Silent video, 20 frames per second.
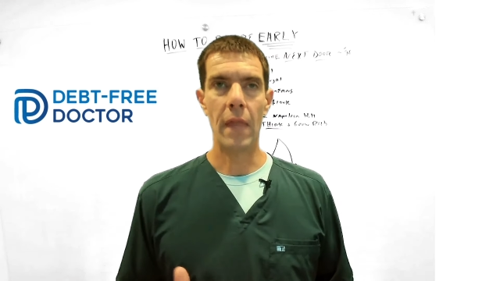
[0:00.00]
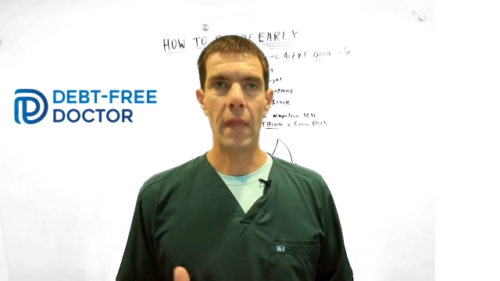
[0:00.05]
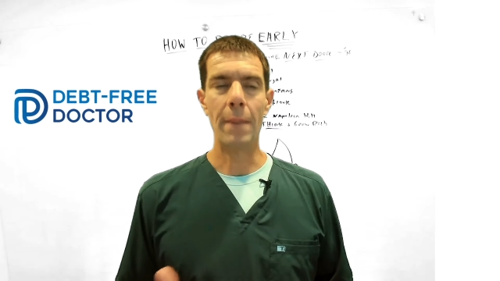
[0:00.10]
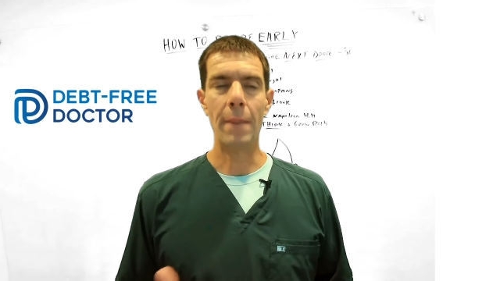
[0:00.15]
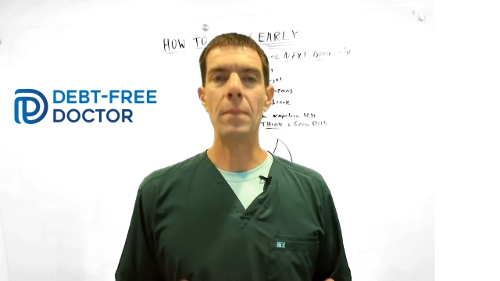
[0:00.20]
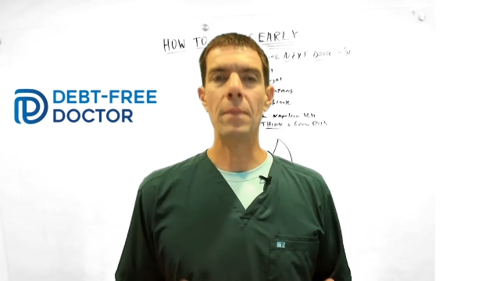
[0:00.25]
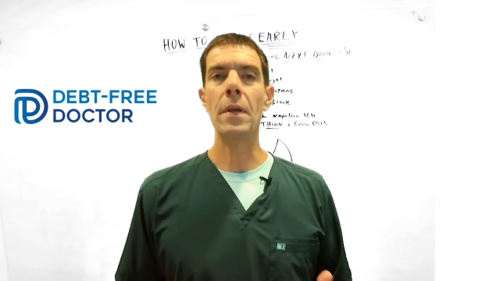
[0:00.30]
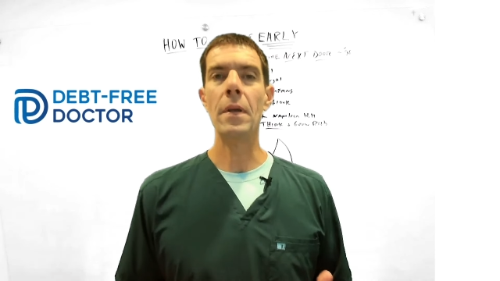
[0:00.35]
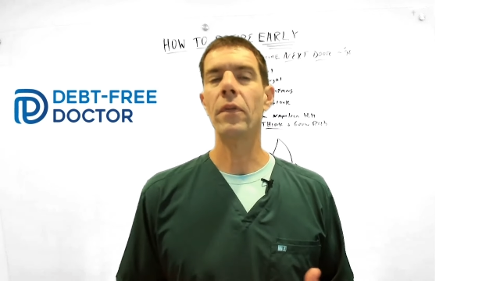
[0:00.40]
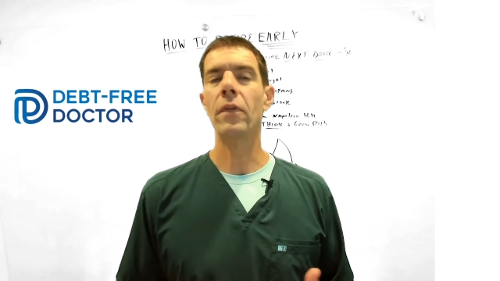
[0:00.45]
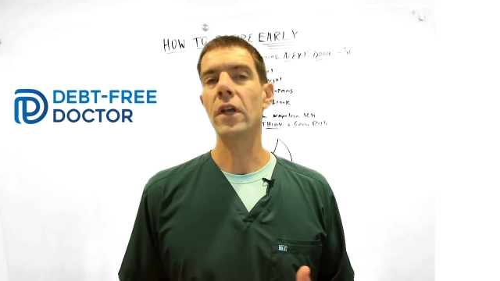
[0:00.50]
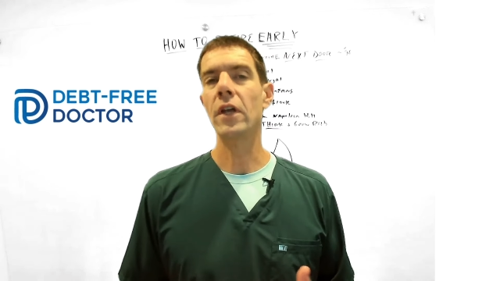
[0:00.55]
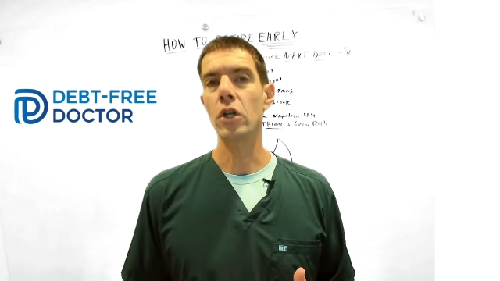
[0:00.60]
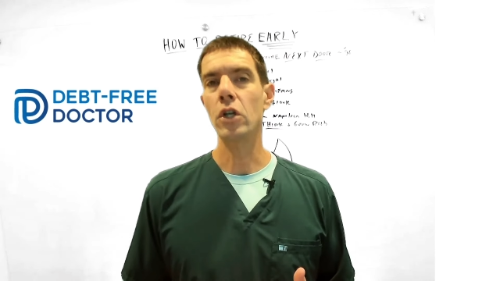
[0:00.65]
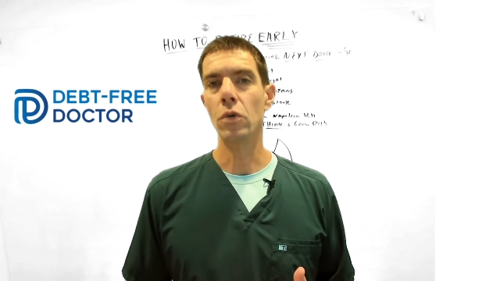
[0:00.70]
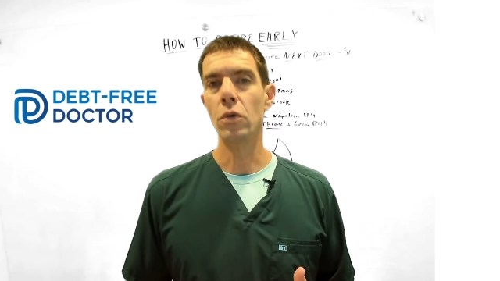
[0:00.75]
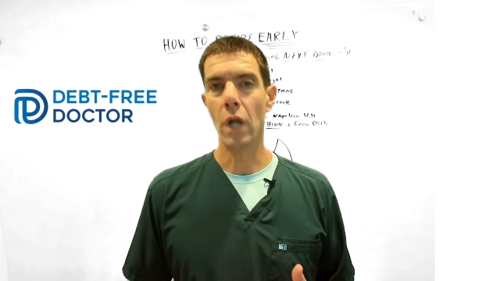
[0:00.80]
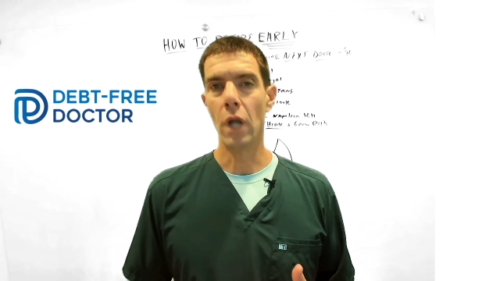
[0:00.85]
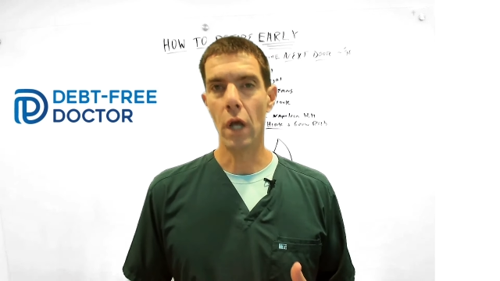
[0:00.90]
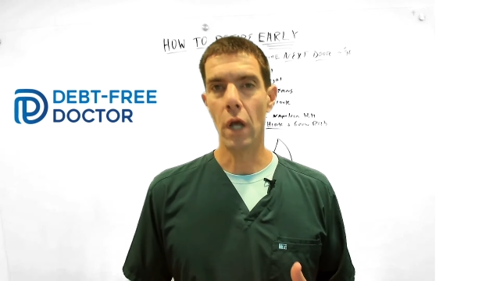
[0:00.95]
How many people that
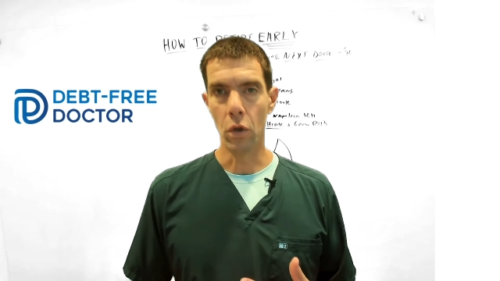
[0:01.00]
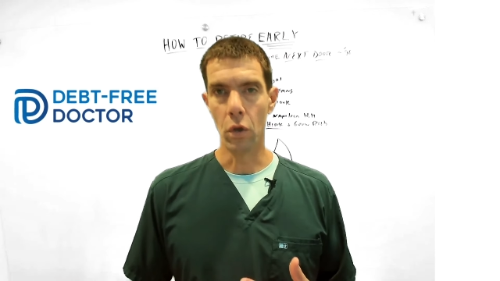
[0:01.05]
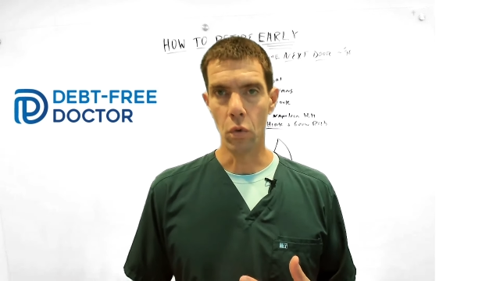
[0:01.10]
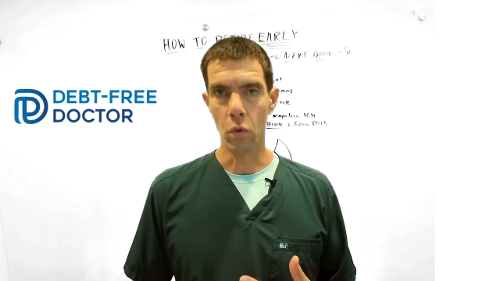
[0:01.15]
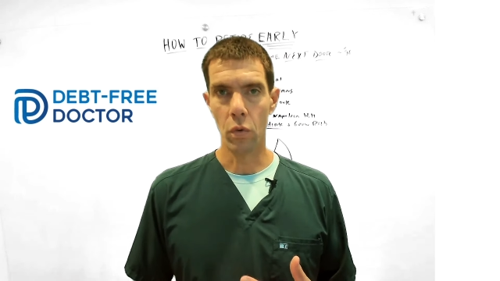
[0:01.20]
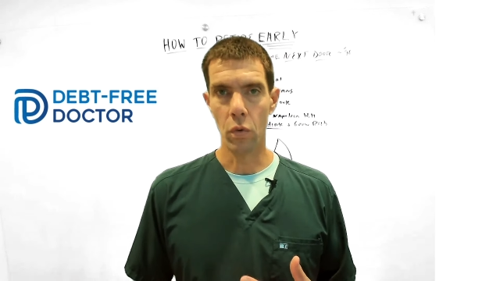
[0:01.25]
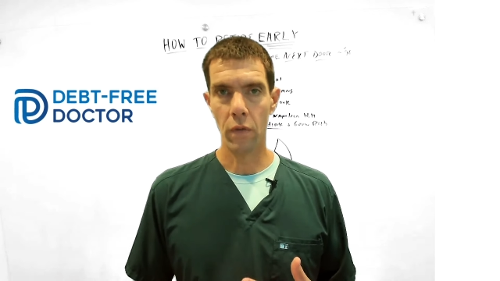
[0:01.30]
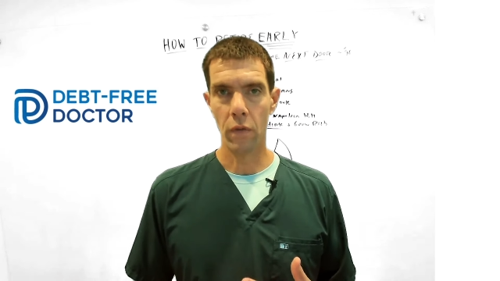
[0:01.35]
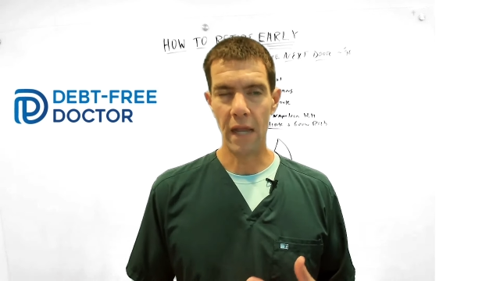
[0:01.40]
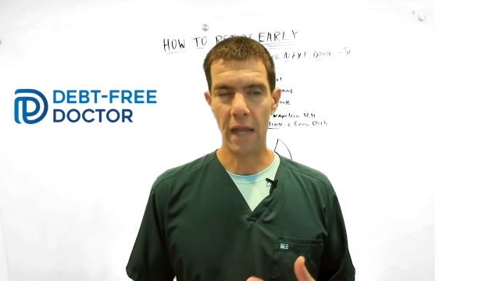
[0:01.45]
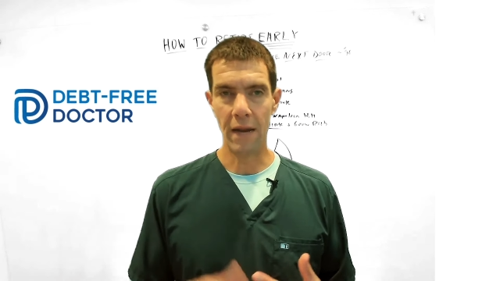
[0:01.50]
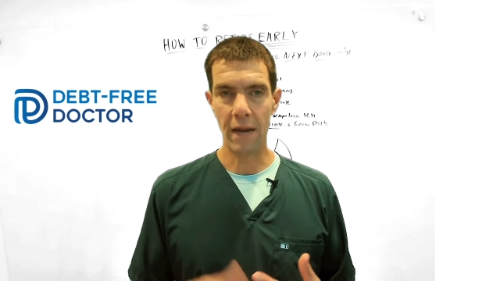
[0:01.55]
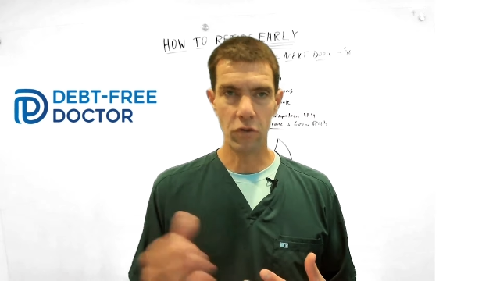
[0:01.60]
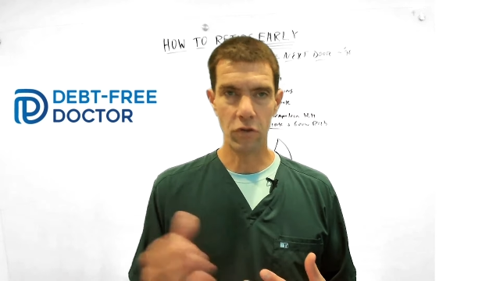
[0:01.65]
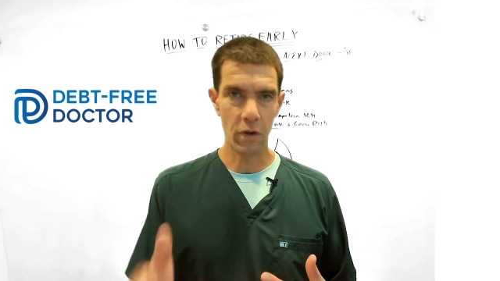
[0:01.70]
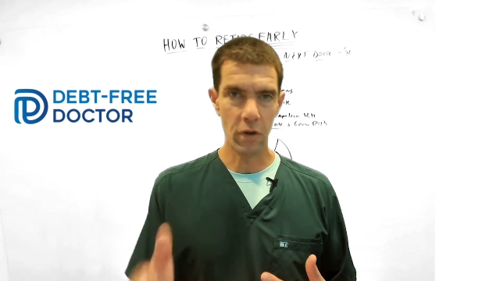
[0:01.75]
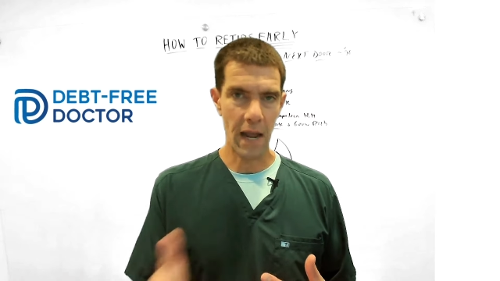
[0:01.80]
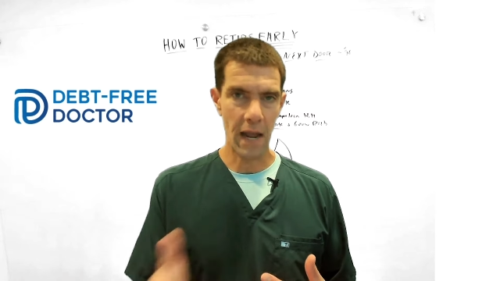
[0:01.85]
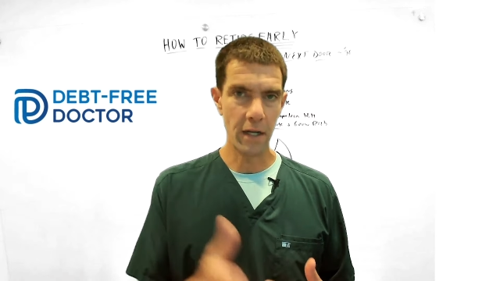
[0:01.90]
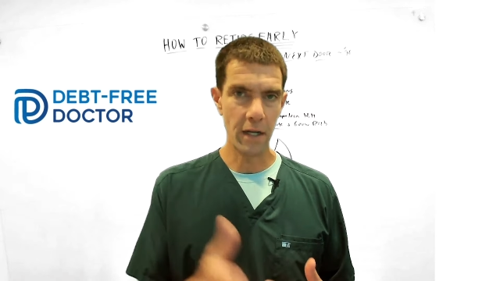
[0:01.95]
you know that have
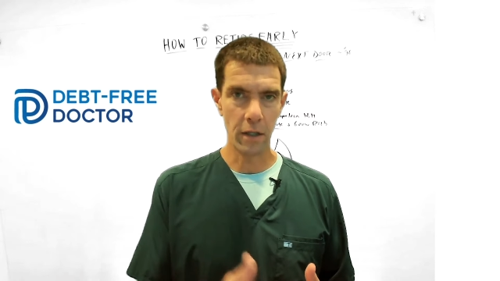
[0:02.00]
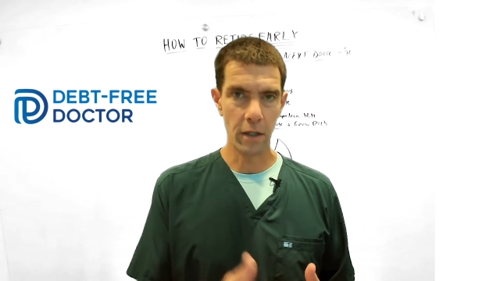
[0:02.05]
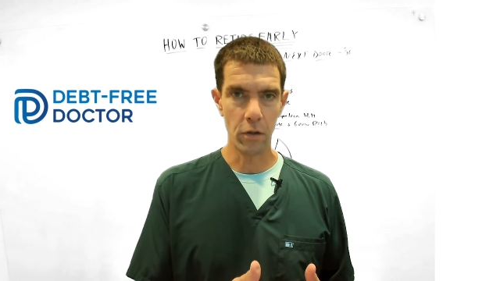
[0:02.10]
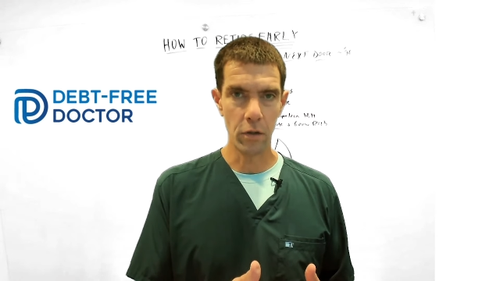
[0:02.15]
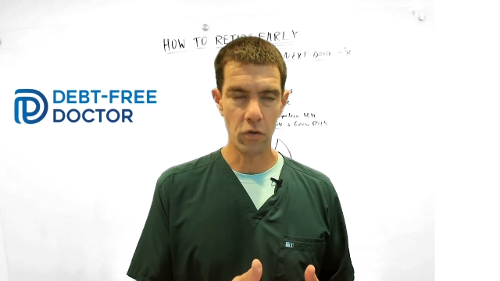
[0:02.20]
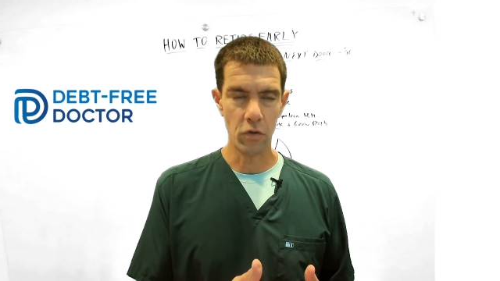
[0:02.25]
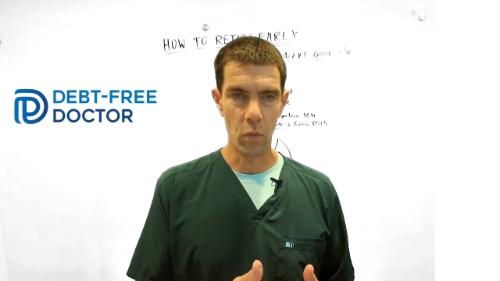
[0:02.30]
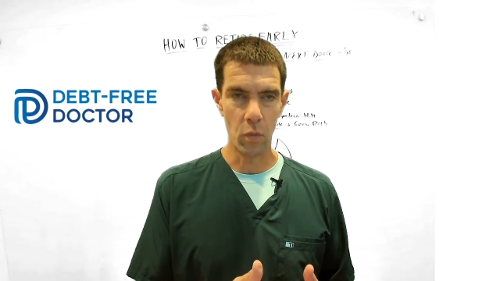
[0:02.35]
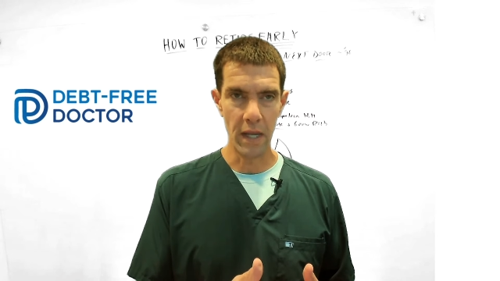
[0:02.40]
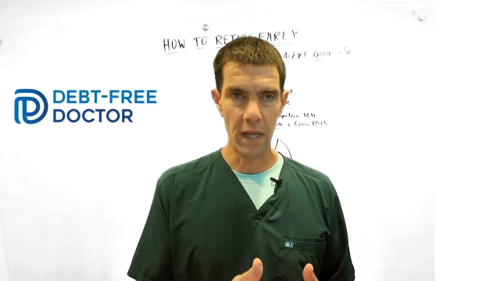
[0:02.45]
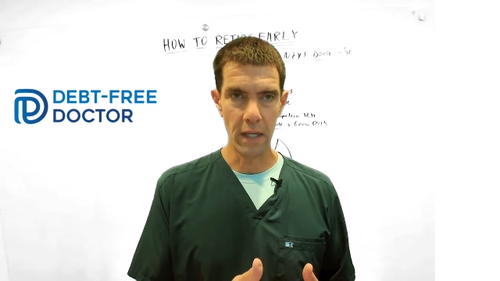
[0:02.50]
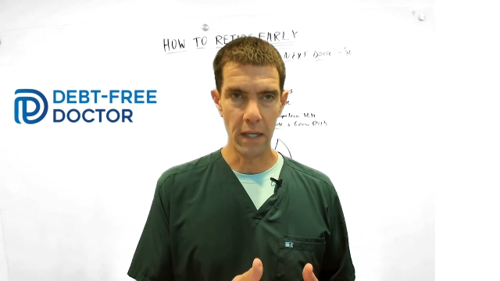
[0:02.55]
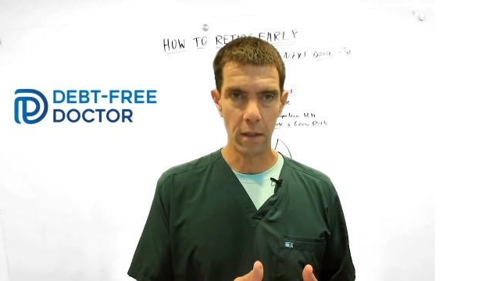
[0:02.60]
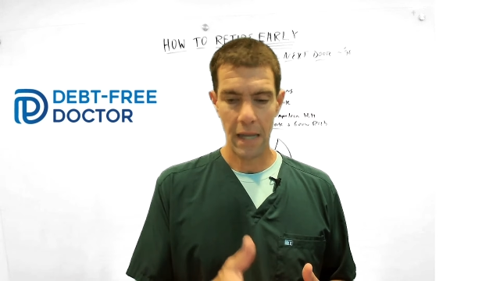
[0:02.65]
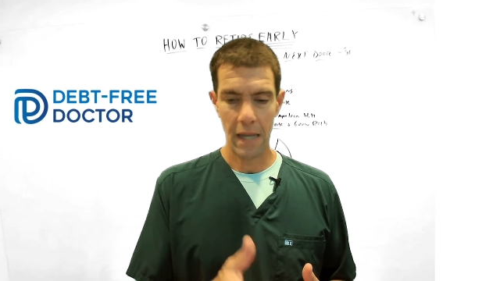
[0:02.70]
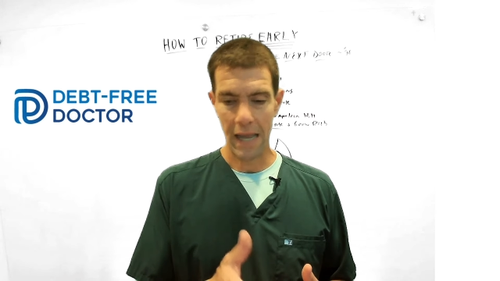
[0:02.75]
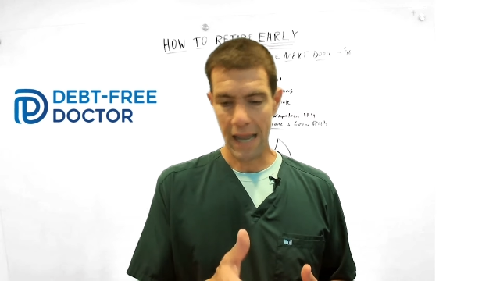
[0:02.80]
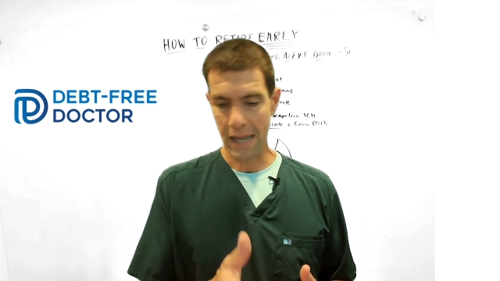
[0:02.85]
tried to lose weight